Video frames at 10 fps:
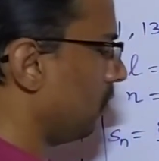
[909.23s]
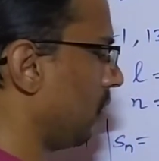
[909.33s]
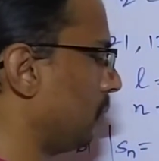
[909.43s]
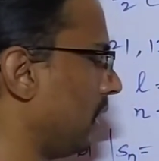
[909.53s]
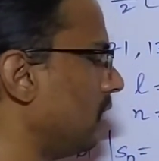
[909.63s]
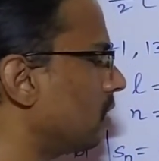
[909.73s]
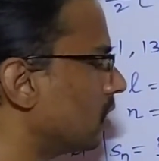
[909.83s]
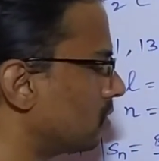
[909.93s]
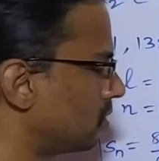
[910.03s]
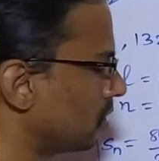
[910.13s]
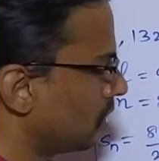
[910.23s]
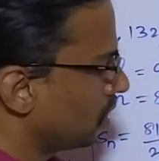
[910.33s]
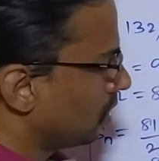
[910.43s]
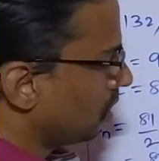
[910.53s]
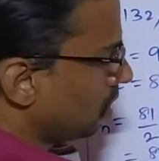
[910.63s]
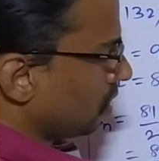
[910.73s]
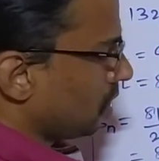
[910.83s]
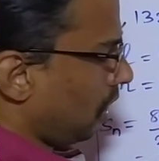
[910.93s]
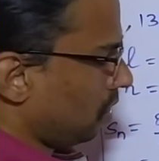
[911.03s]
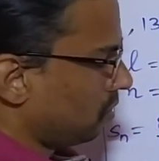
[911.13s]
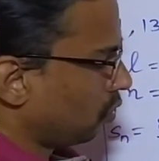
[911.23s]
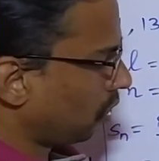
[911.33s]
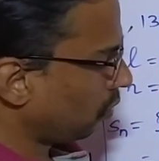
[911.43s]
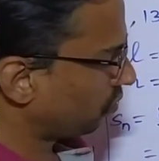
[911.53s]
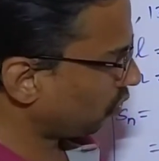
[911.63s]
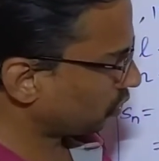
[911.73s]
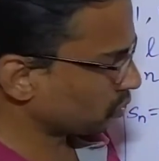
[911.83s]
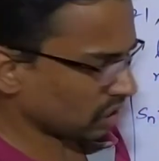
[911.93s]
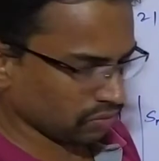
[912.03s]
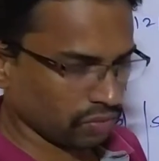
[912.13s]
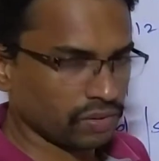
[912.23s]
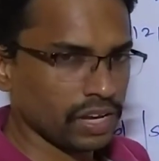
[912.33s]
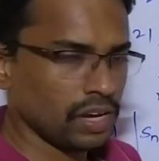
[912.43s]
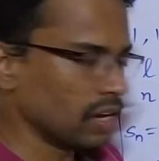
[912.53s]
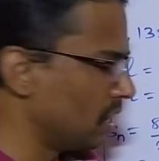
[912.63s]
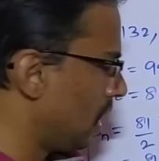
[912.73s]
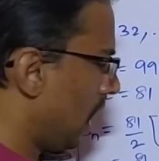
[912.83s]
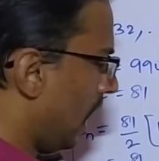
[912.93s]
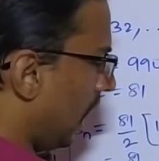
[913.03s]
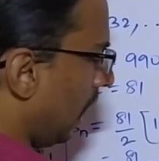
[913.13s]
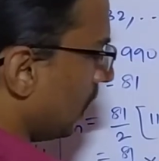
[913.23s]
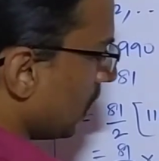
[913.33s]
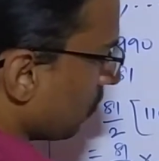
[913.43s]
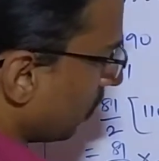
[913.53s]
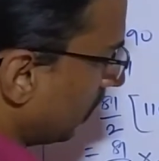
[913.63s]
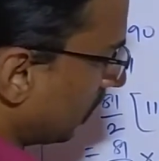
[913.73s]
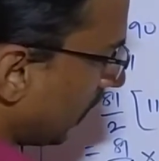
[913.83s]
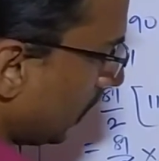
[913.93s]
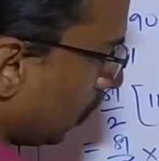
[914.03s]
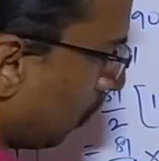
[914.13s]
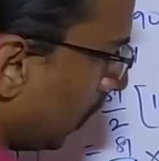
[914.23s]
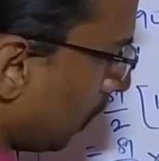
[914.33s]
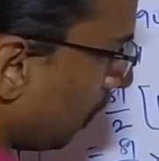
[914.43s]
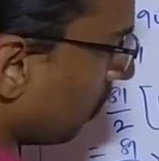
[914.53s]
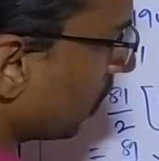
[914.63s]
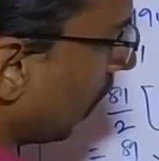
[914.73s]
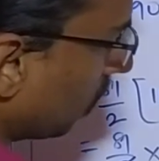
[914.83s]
if I'm right. Yes, yeah, no doubt, 4050. And if I try to multiply with